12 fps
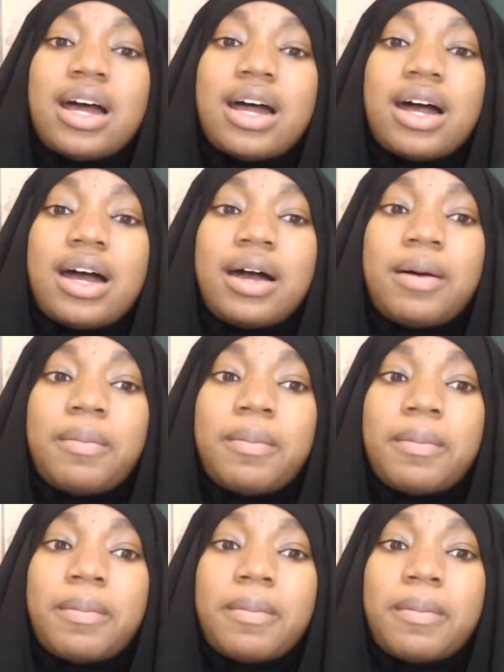
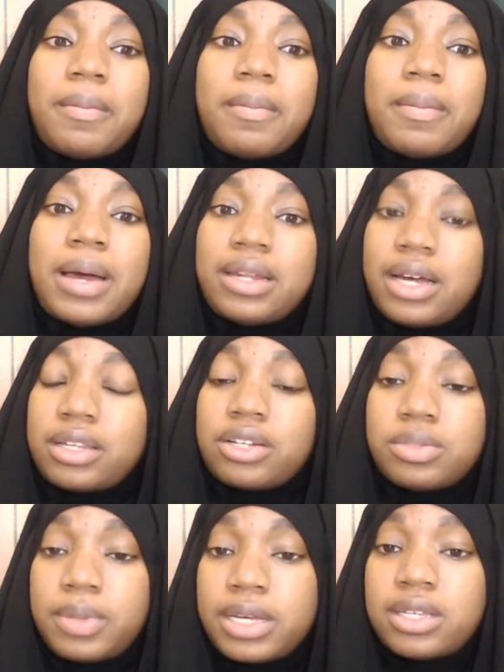Um, my doctors
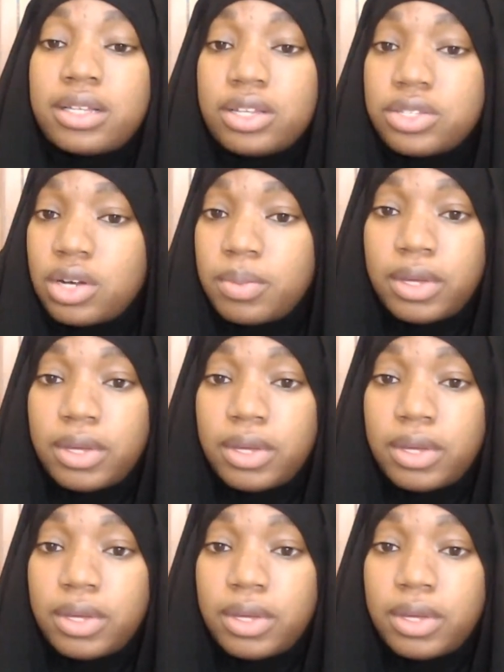basically told me,